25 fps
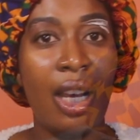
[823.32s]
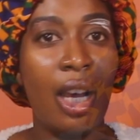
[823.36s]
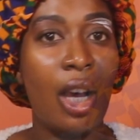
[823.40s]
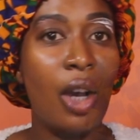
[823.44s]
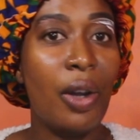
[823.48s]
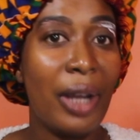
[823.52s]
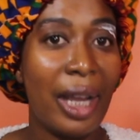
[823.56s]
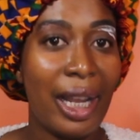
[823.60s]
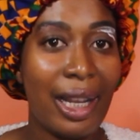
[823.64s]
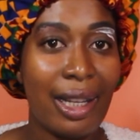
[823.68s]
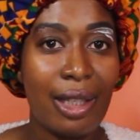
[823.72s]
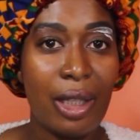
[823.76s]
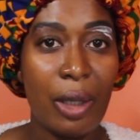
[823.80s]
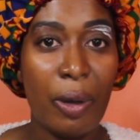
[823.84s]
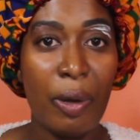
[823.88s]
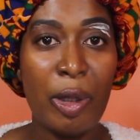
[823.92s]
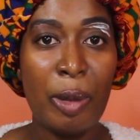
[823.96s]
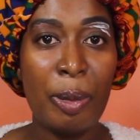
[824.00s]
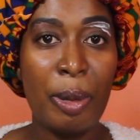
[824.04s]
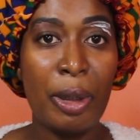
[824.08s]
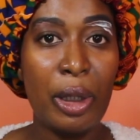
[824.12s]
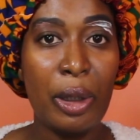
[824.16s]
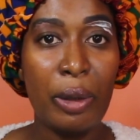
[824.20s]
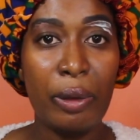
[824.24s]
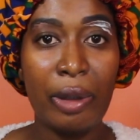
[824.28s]
Okay, so
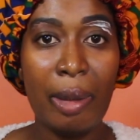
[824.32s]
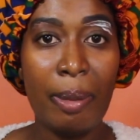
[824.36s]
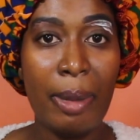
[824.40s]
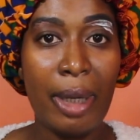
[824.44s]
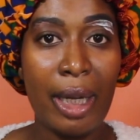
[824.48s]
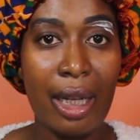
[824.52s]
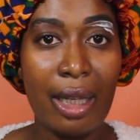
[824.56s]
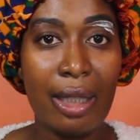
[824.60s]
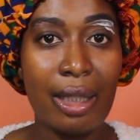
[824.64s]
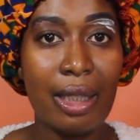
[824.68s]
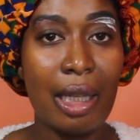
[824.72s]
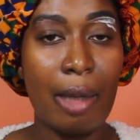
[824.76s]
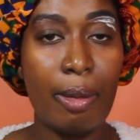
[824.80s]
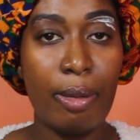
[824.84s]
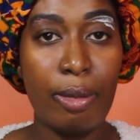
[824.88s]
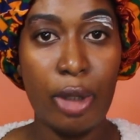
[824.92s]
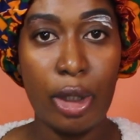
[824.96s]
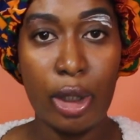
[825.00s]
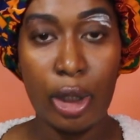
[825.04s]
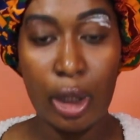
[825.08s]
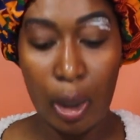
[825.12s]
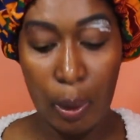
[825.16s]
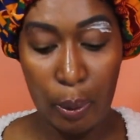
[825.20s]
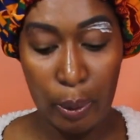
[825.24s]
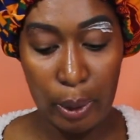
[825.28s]
it's been 3 minutes. I'm
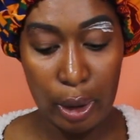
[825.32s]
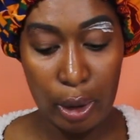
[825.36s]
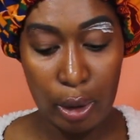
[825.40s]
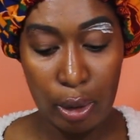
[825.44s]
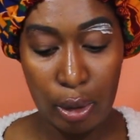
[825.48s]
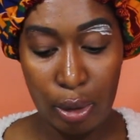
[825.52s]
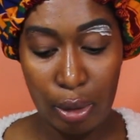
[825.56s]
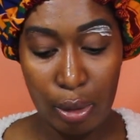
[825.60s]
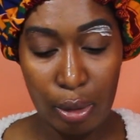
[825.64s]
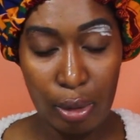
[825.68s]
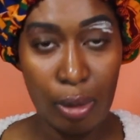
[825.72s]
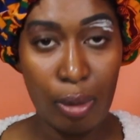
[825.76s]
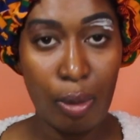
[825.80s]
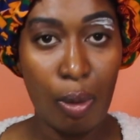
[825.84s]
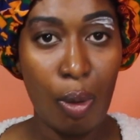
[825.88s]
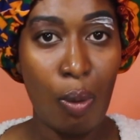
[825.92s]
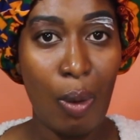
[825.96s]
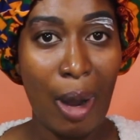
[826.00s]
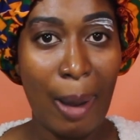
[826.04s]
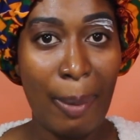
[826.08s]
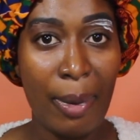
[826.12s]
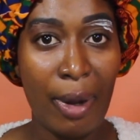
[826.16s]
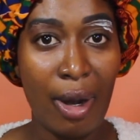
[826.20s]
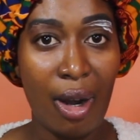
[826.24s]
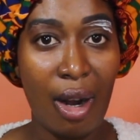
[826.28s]
just going to
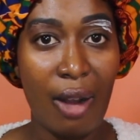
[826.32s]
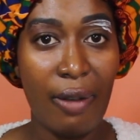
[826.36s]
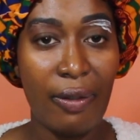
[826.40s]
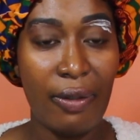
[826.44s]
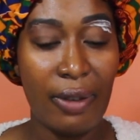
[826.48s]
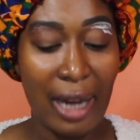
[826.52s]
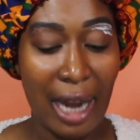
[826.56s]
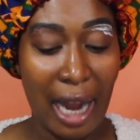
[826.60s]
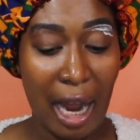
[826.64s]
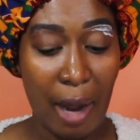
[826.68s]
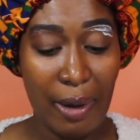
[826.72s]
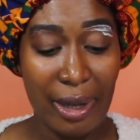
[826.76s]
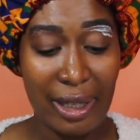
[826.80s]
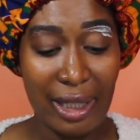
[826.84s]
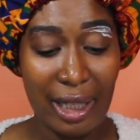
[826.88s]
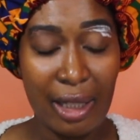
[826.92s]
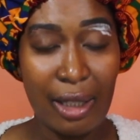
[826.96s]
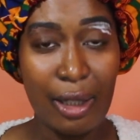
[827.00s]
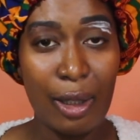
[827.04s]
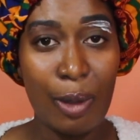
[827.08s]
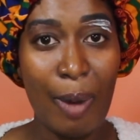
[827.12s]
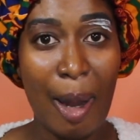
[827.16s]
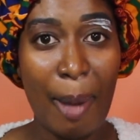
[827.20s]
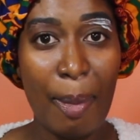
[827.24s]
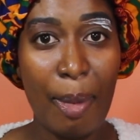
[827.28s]
wipe it off now. It says
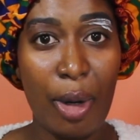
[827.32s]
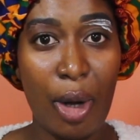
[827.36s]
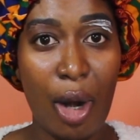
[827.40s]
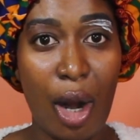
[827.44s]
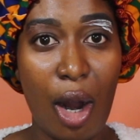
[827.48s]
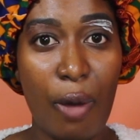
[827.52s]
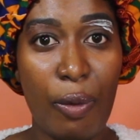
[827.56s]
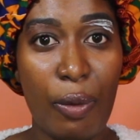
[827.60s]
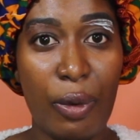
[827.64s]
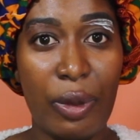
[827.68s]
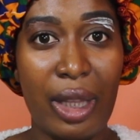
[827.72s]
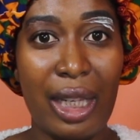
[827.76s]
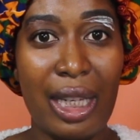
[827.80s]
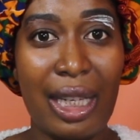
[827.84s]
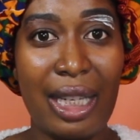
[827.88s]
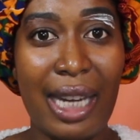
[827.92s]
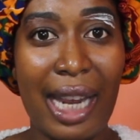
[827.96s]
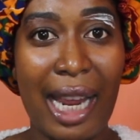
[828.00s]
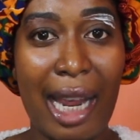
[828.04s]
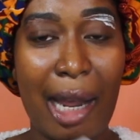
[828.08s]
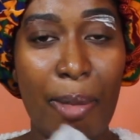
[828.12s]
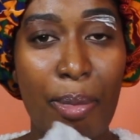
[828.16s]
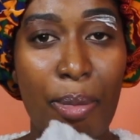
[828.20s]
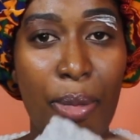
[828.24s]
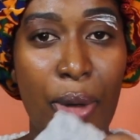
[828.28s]
to wipe it off with a
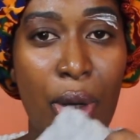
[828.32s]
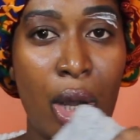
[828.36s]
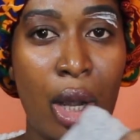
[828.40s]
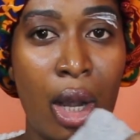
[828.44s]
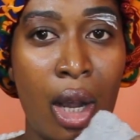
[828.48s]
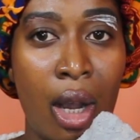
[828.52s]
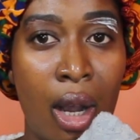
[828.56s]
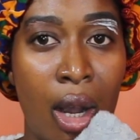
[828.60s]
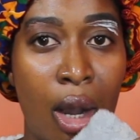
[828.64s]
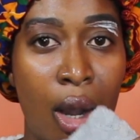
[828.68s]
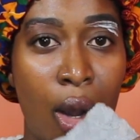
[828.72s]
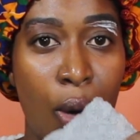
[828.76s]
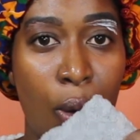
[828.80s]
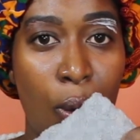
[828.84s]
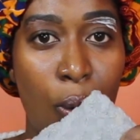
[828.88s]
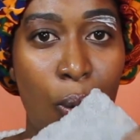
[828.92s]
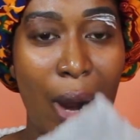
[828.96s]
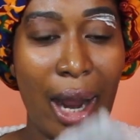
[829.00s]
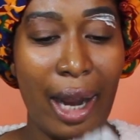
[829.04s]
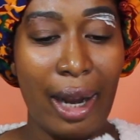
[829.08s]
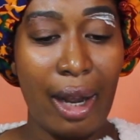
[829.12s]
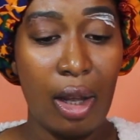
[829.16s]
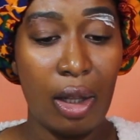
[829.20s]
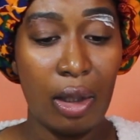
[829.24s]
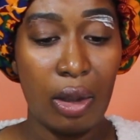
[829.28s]
damp,
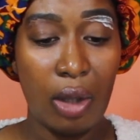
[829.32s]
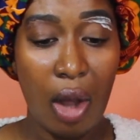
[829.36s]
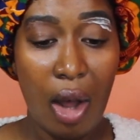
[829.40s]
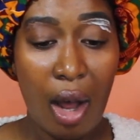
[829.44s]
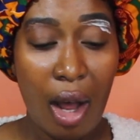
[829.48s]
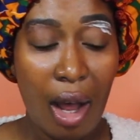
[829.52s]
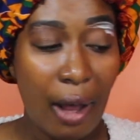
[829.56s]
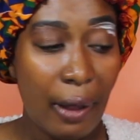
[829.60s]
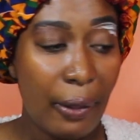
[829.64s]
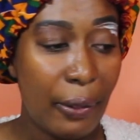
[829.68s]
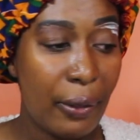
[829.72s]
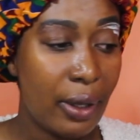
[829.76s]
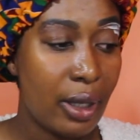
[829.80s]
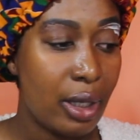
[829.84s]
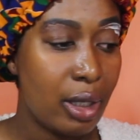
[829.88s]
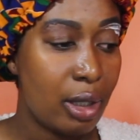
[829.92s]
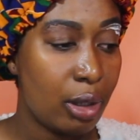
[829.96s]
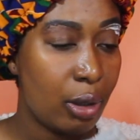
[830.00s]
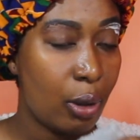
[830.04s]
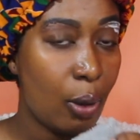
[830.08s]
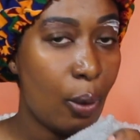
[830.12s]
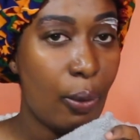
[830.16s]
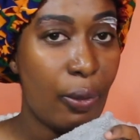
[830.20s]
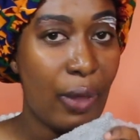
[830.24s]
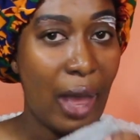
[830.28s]
wet cloth.
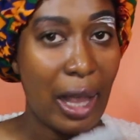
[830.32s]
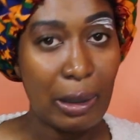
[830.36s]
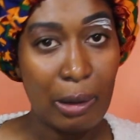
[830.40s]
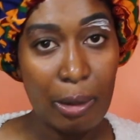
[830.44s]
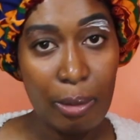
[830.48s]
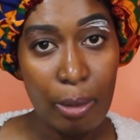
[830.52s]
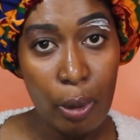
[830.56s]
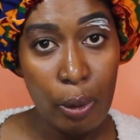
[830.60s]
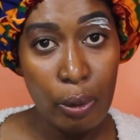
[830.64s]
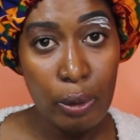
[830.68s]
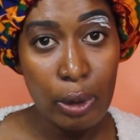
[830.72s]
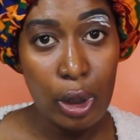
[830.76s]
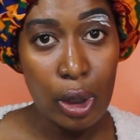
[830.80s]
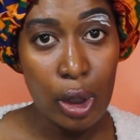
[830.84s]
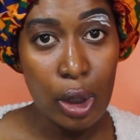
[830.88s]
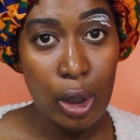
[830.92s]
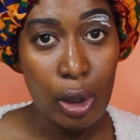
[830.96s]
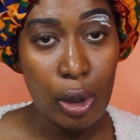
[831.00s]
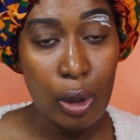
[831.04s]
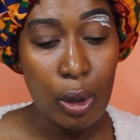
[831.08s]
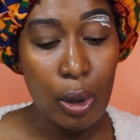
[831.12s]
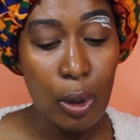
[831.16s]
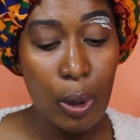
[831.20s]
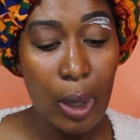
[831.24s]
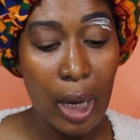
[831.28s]
So that's what I'm going to
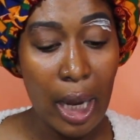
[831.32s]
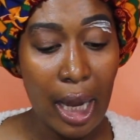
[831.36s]
do.